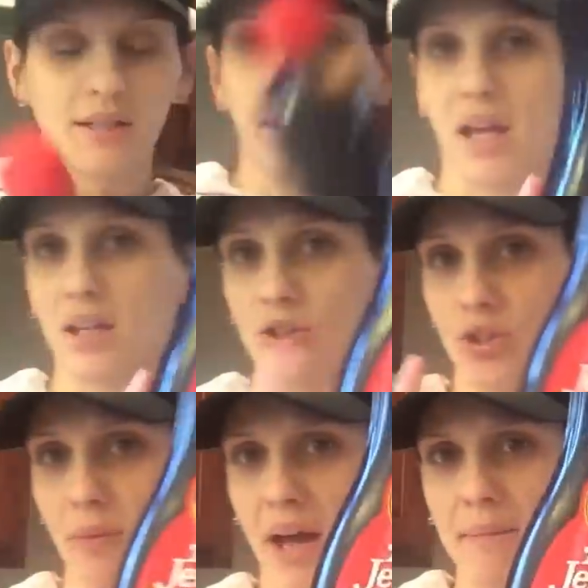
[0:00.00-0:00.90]
some Aunt
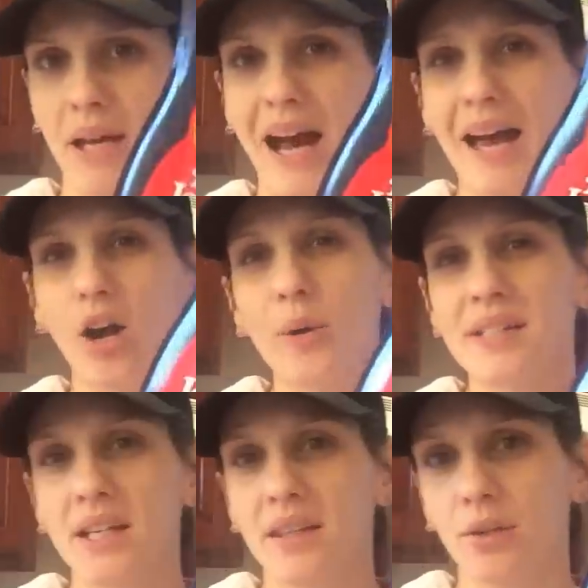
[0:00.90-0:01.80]
Jemima. I always
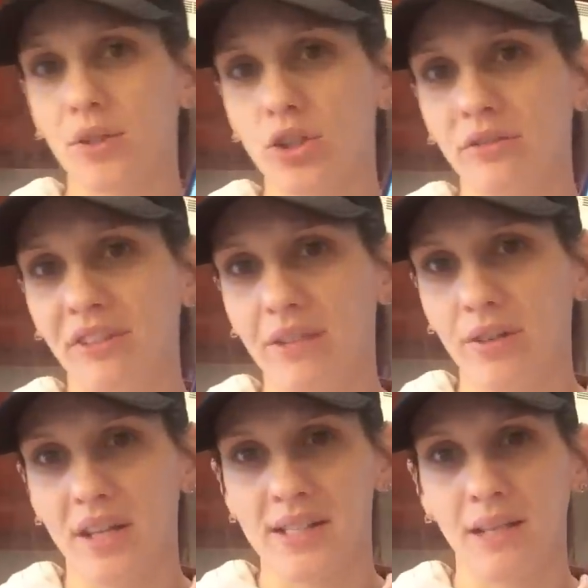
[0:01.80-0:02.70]
get the original
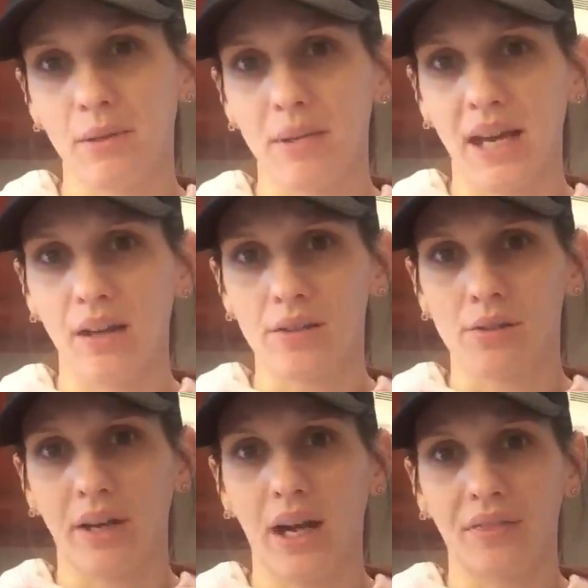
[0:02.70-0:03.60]
flavor. They seem to be out,
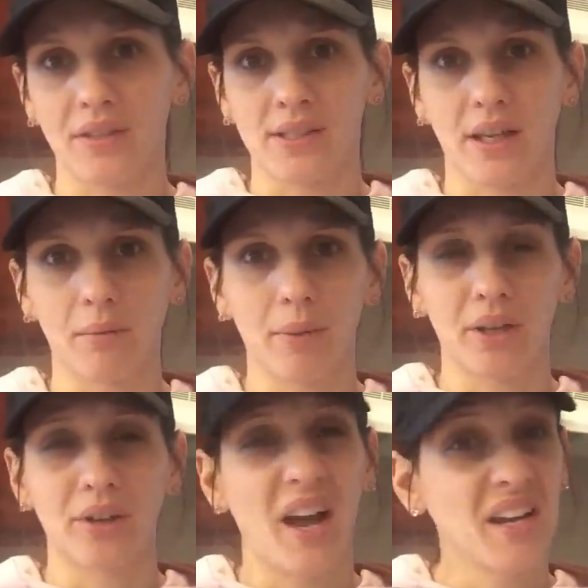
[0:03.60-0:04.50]
so I got this like
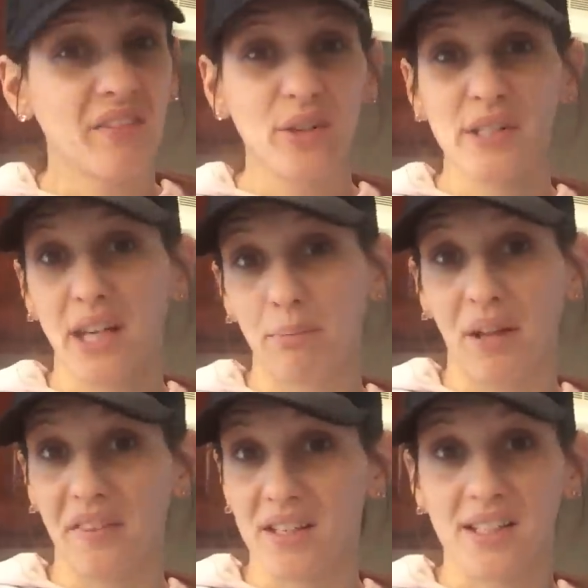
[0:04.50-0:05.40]
butter. I never skimp
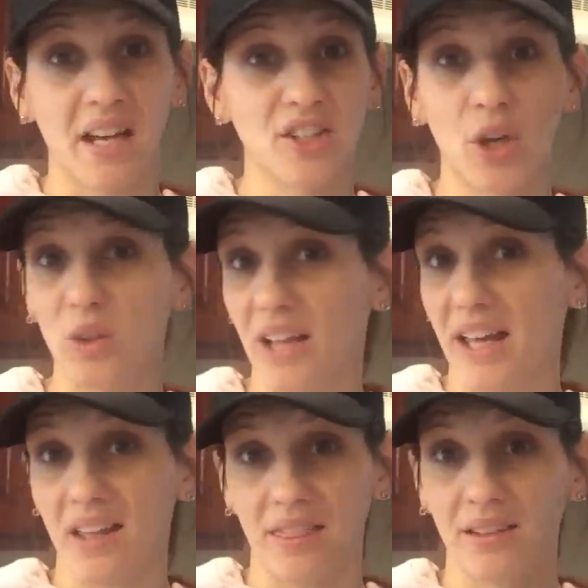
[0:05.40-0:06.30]
on this. I don't
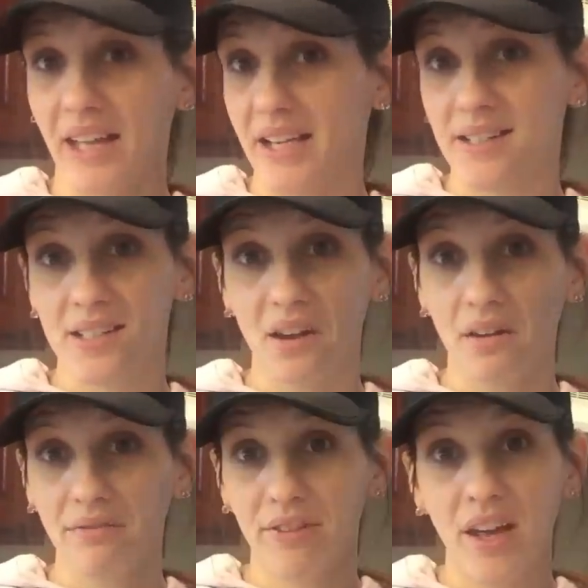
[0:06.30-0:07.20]
like the light
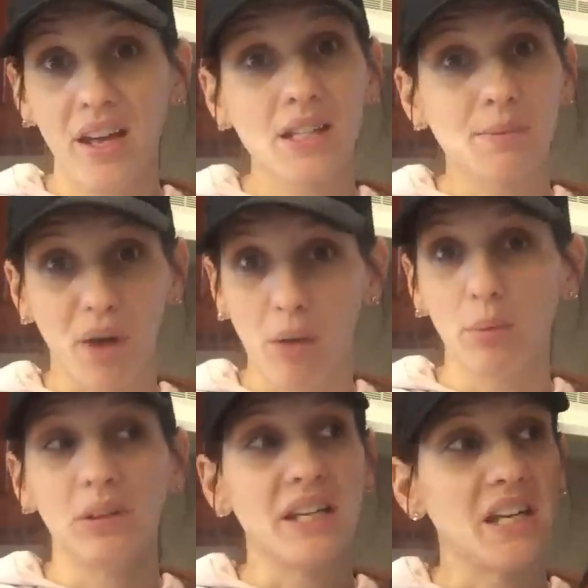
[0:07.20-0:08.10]
stuff. It's
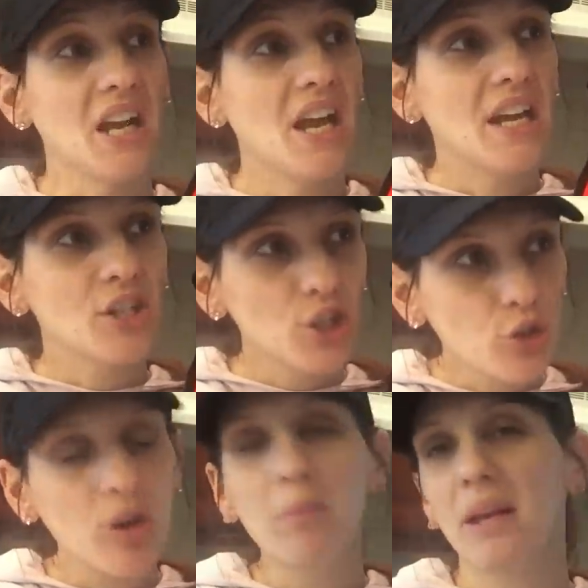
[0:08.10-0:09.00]
probably
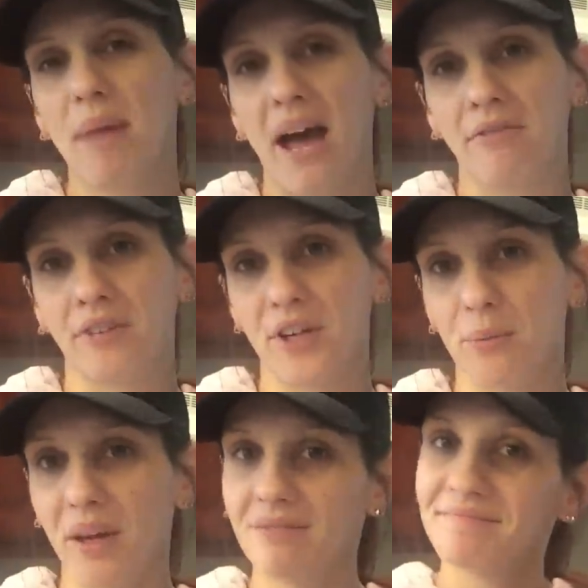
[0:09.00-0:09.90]
extremely bad for
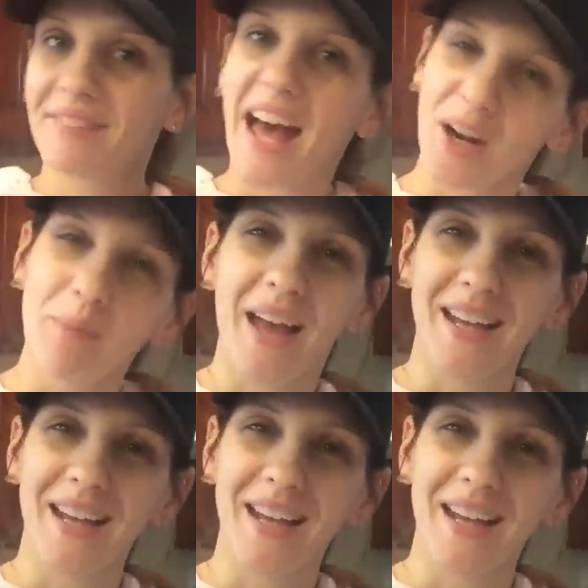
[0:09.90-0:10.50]
you, but I don't